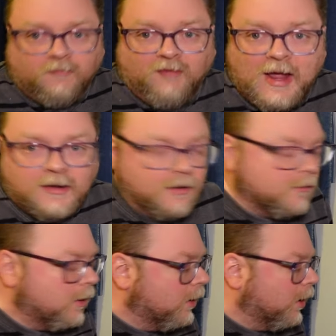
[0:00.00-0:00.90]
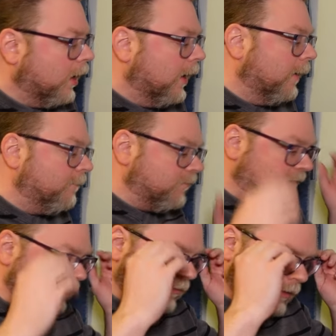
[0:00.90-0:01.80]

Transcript: to find it. Um, it's